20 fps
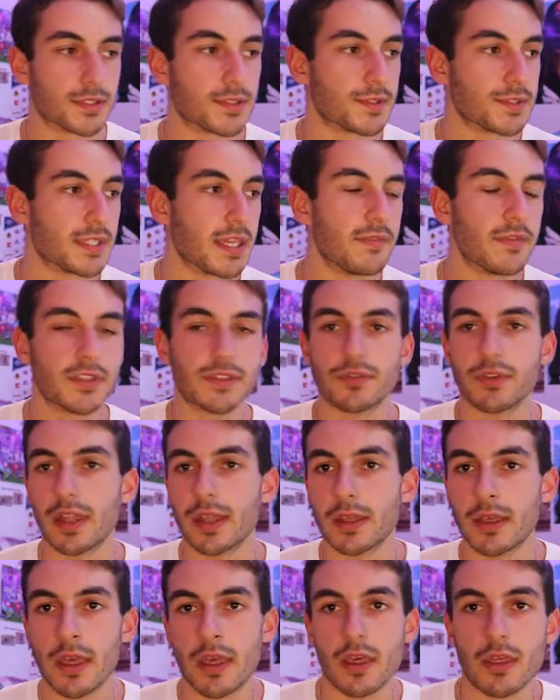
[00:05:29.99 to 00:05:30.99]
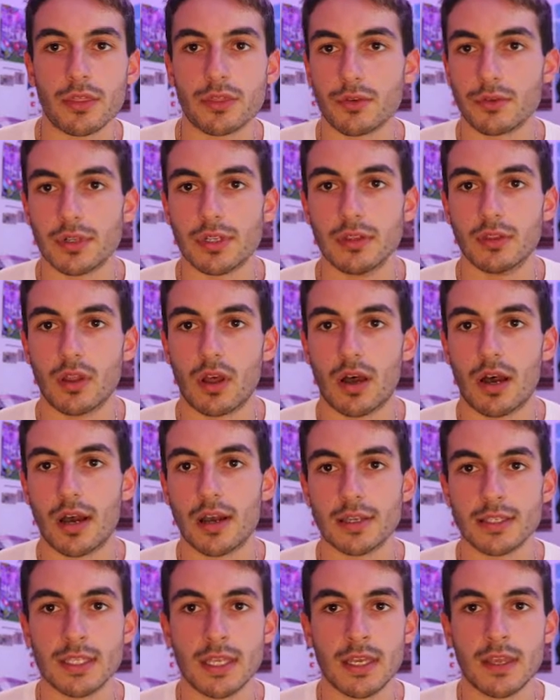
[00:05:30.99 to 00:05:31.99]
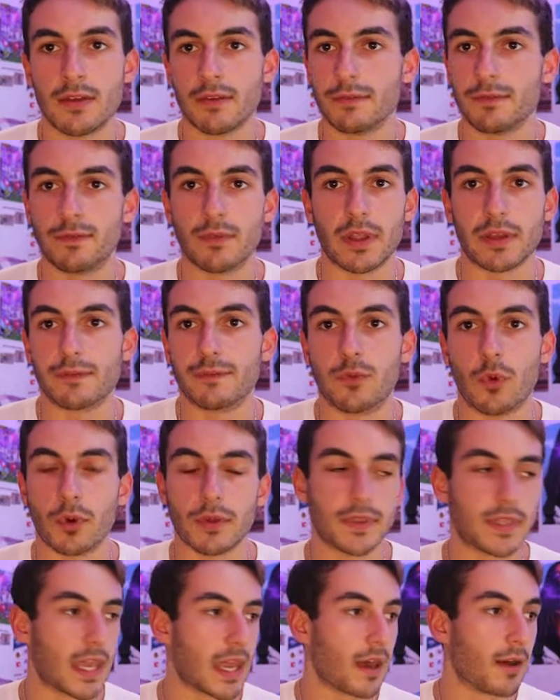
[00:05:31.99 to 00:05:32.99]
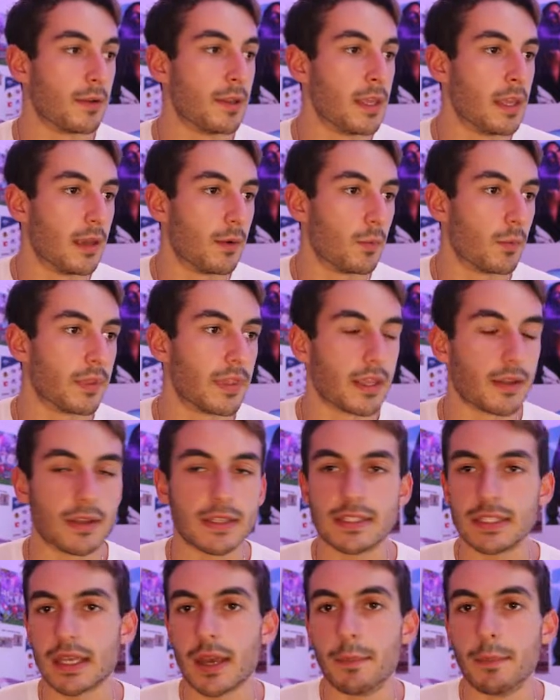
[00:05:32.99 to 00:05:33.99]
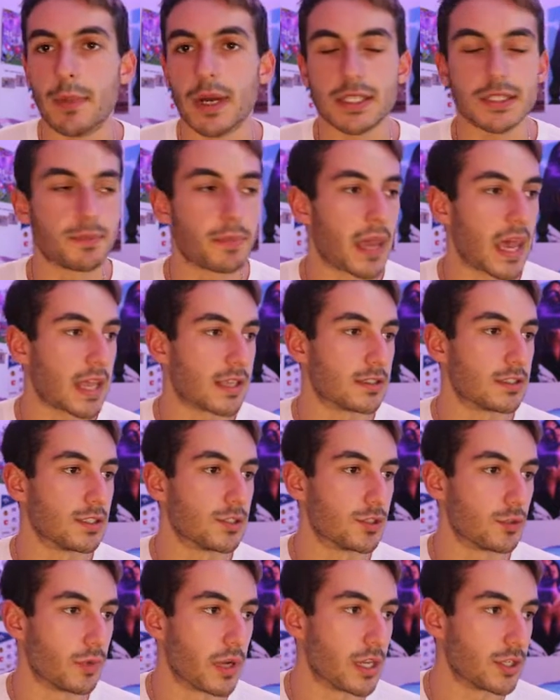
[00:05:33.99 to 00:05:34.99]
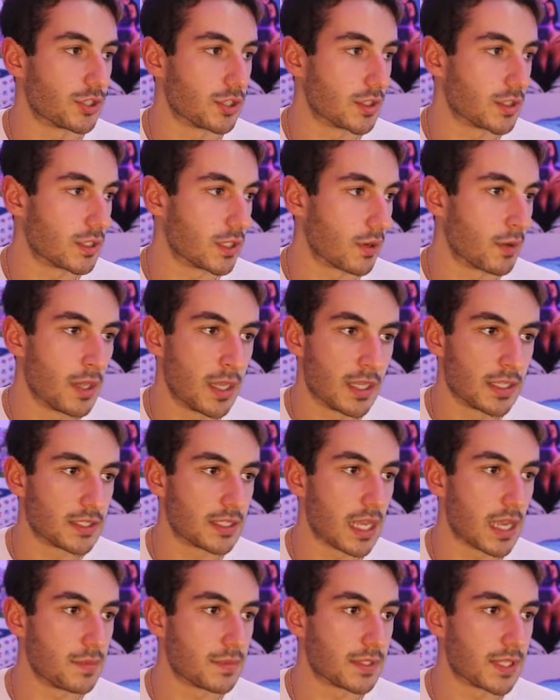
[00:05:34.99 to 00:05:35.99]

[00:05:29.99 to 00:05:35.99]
So save this for like 3rd and longs, like 4th down, when it's like a must pass situation. So same